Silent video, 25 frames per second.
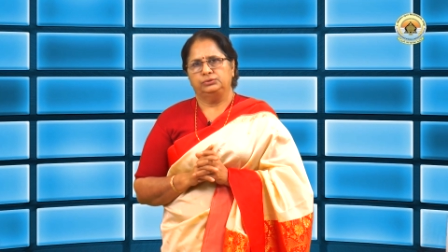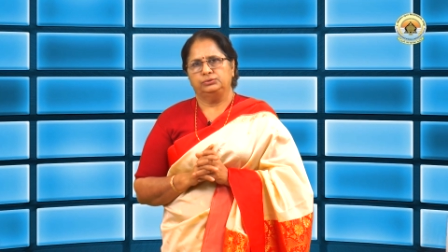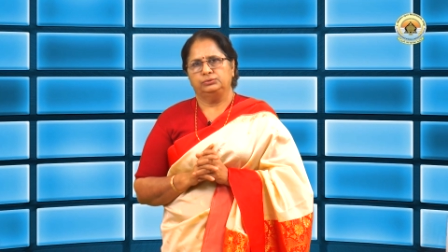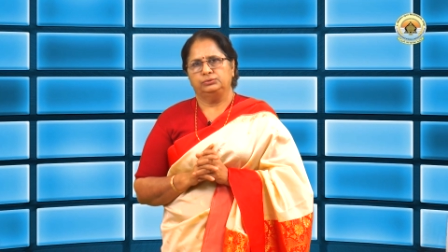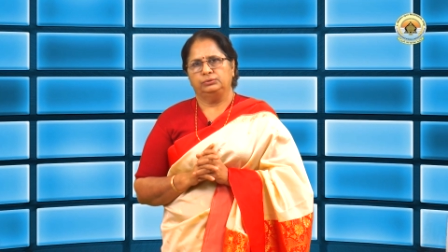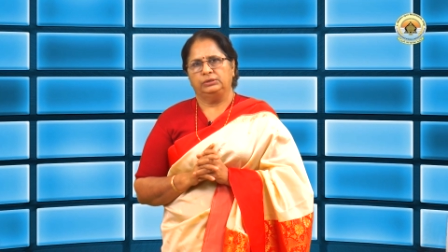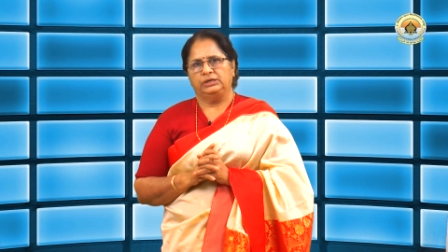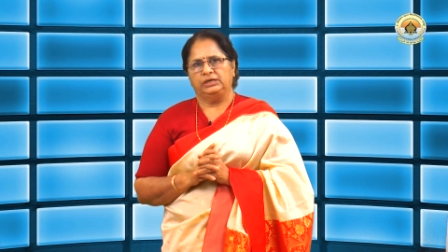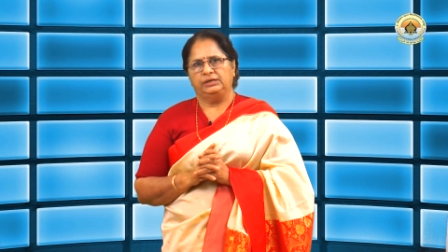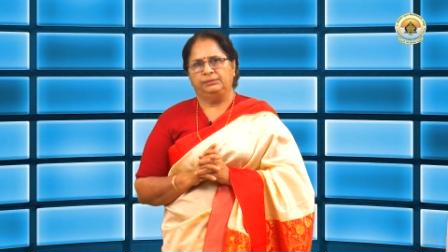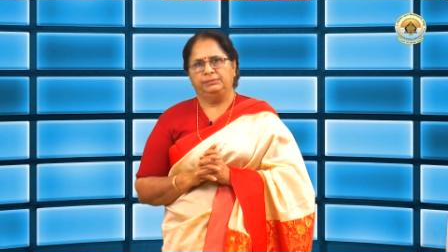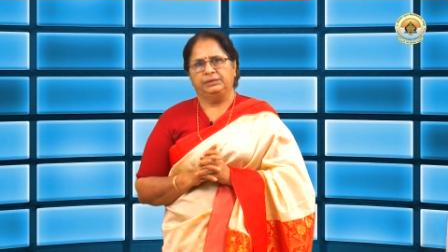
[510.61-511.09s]
to
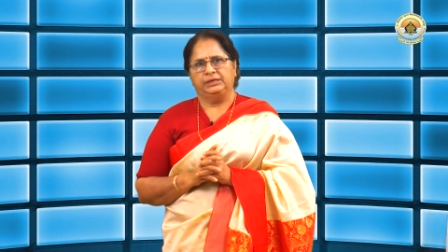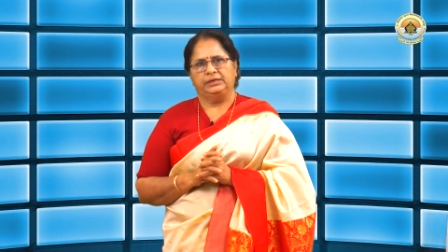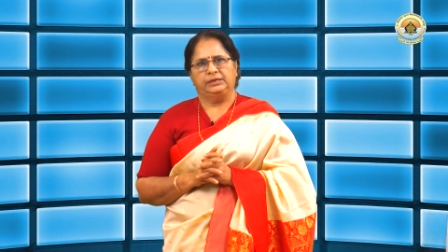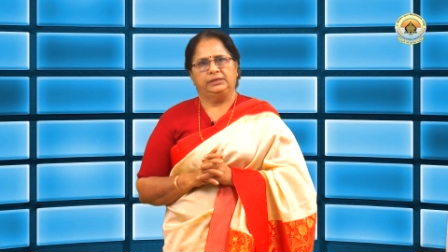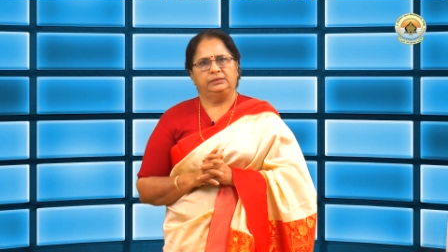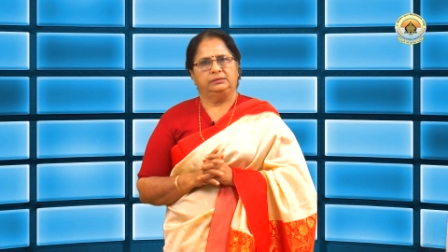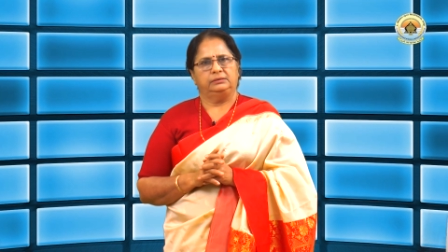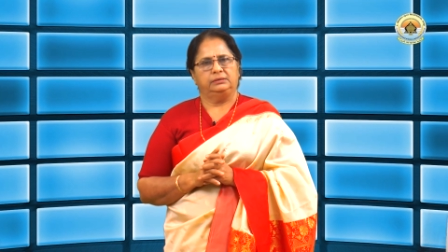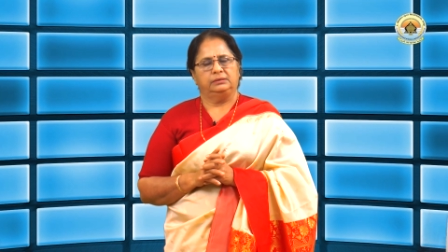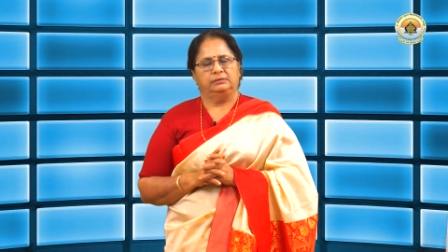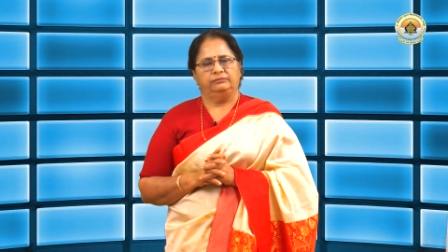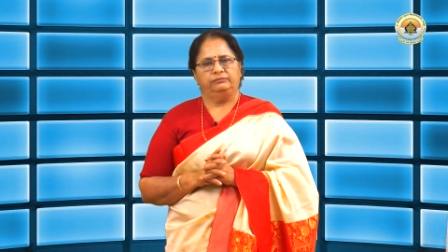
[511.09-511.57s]

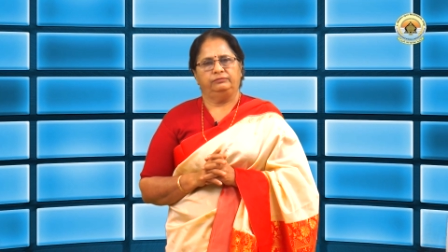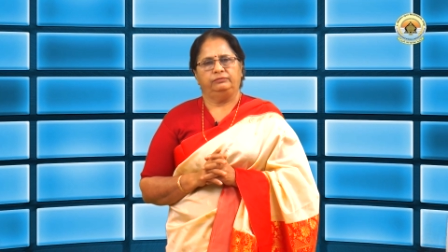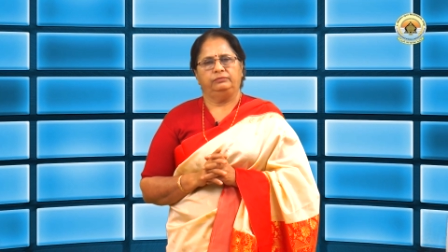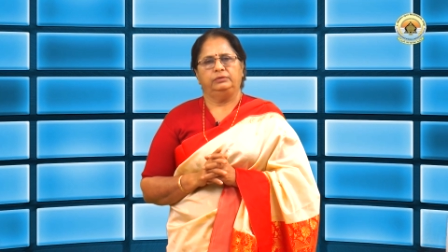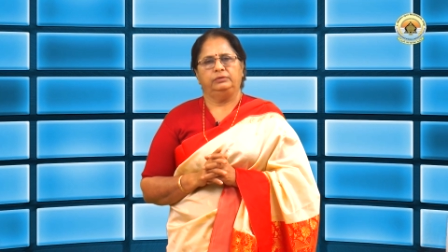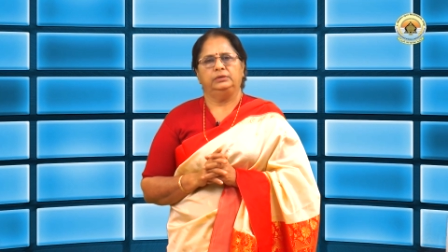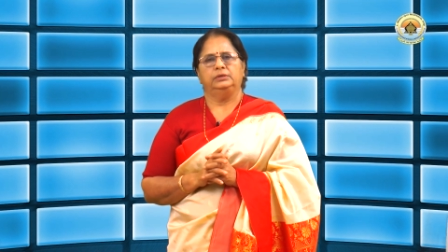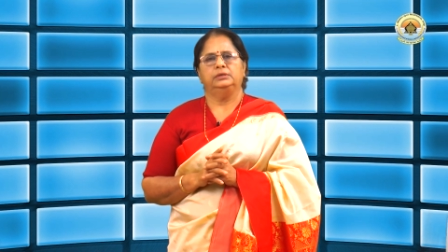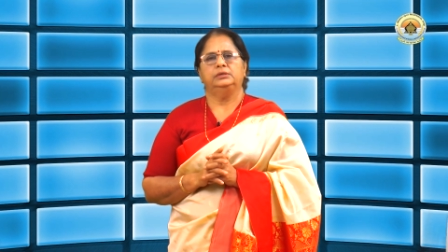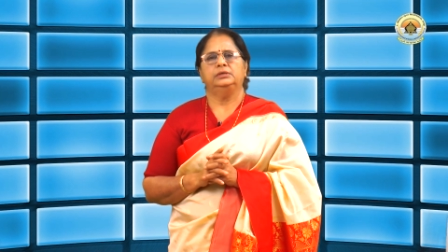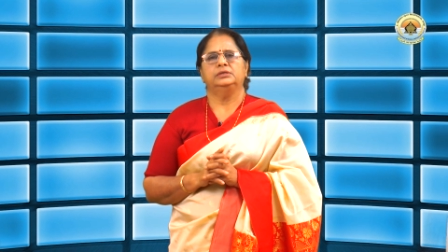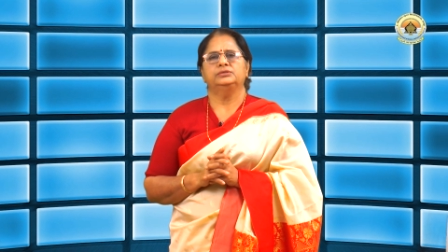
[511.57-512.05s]
eliminate the
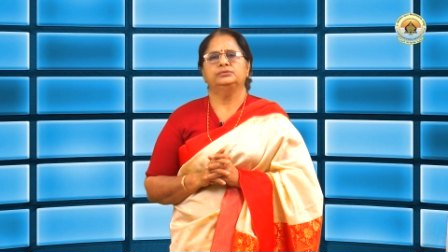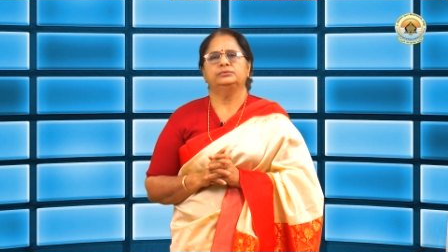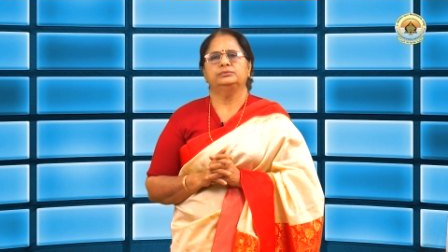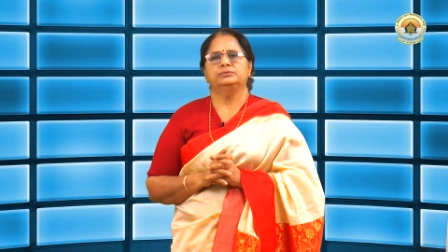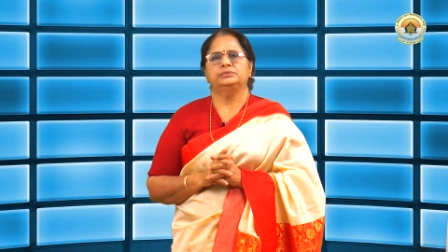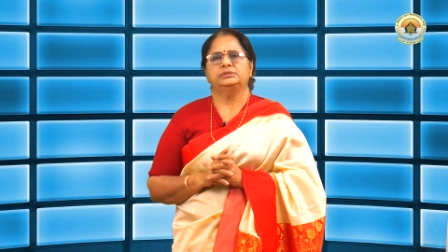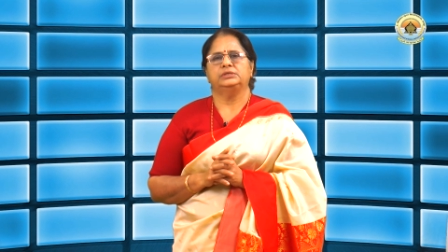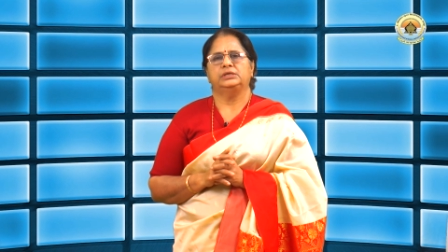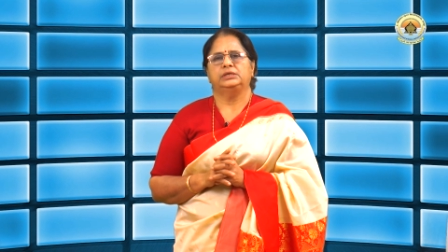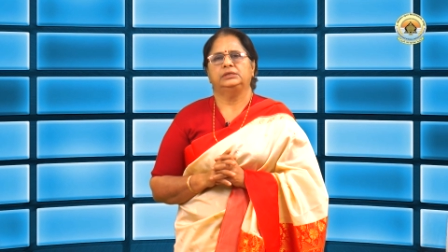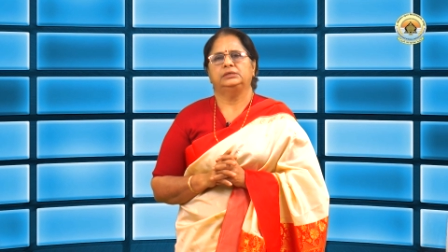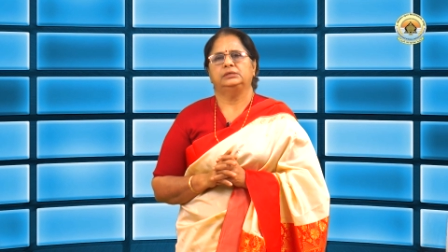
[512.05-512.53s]
fear
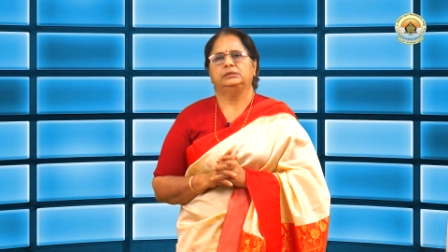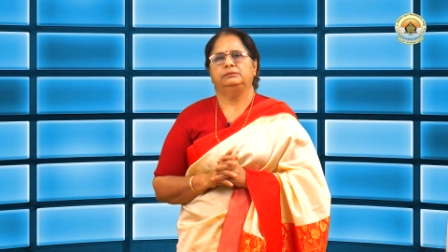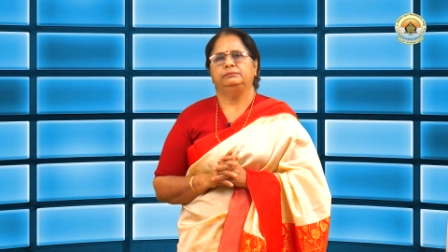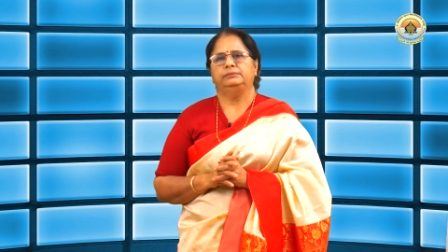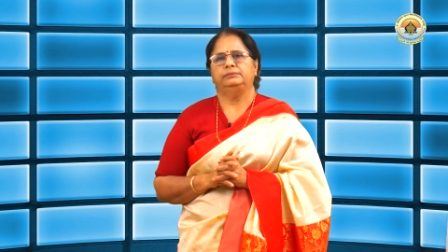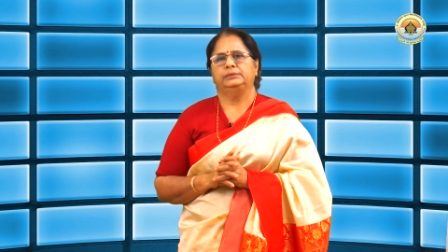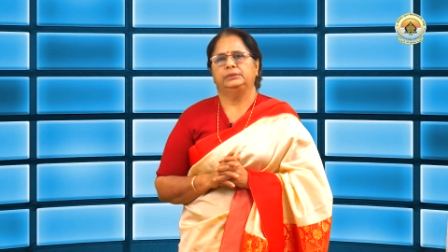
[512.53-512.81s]
associated